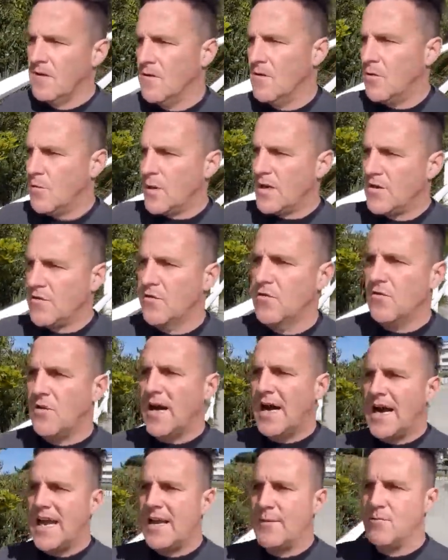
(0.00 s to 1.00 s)
when you're
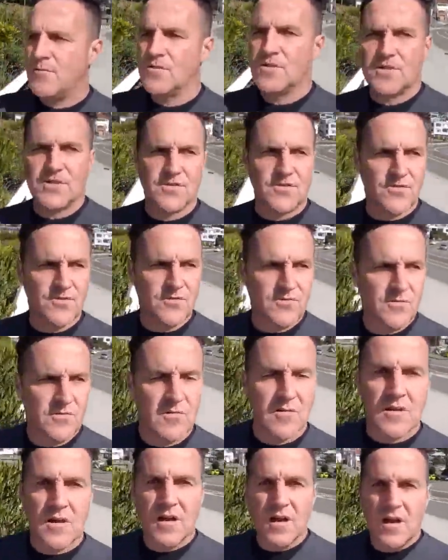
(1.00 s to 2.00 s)
able to
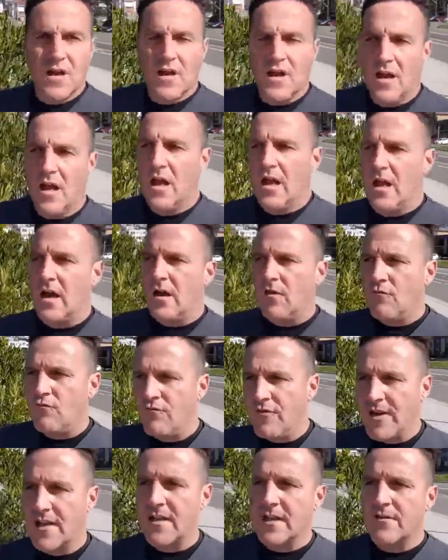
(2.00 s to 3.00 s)

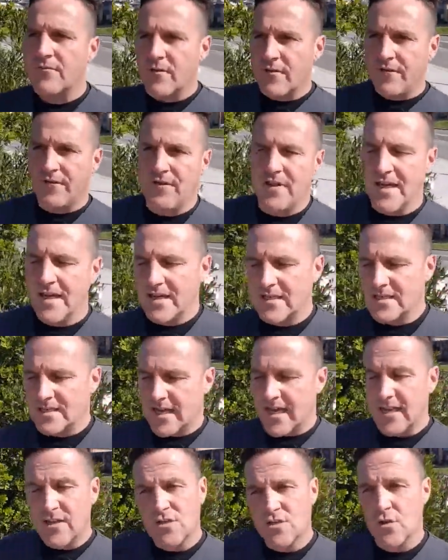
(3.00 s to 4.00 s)
really reflect
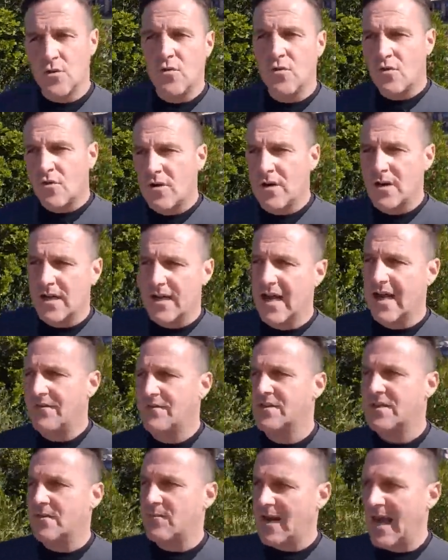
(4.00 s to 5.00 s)
and talk and have
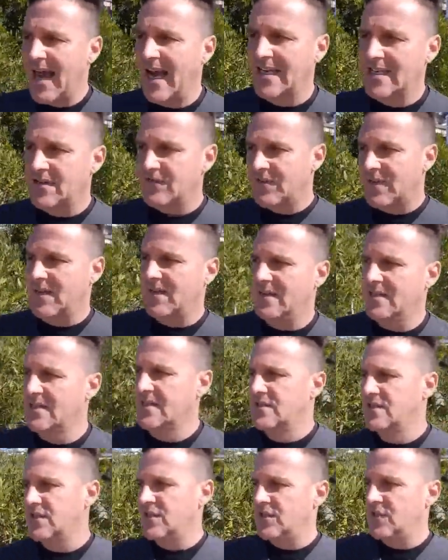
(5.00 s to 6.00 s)
someone actively
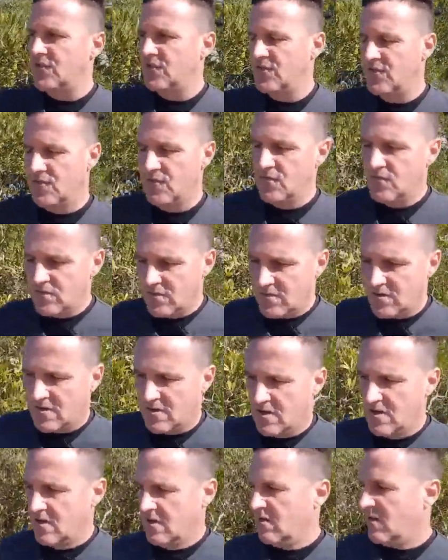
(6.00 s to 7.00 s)
listen to you,
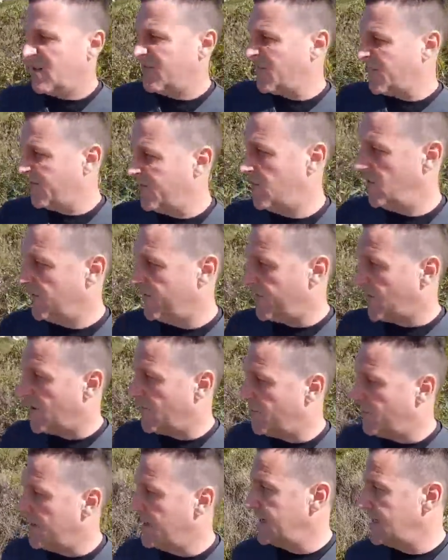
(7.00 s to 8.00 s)
like for
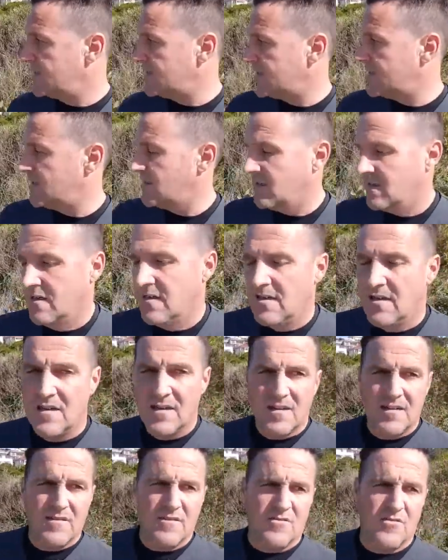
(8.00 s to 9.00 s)
45 minutes
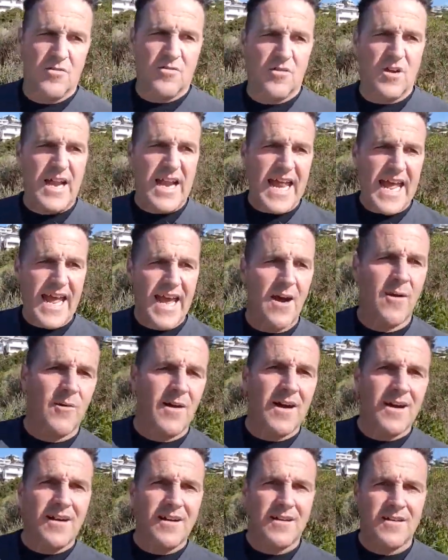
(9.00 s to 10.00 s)
or an
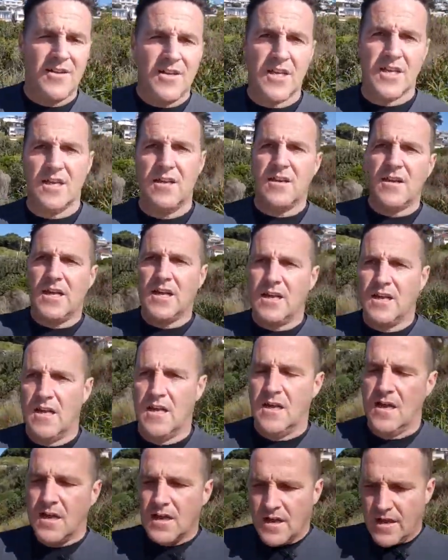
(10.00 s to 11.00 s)
hour.
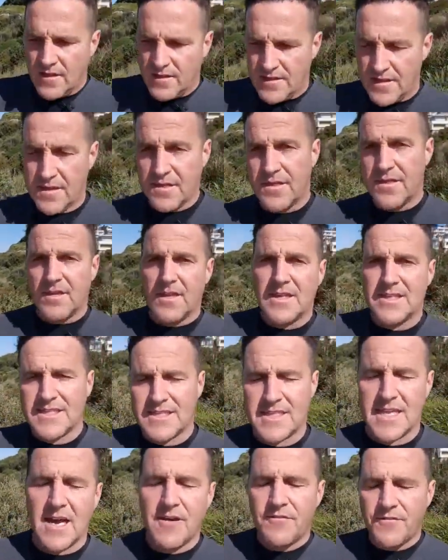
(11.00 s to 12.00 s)
The
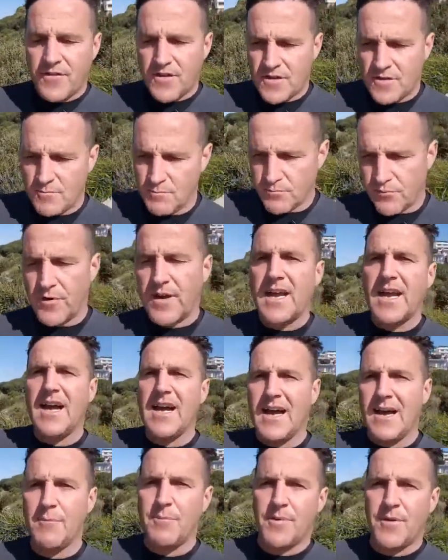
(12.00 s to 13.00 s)
stuff that you bring
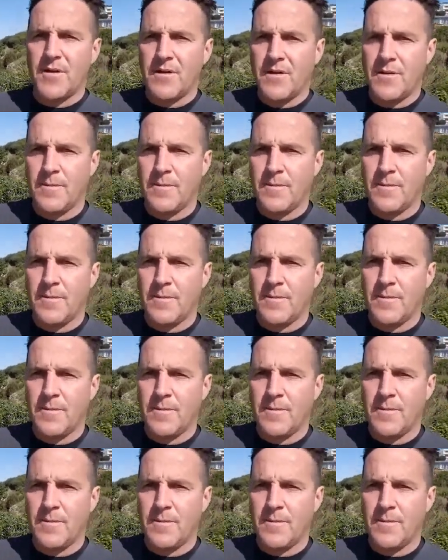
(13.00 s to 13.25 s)
up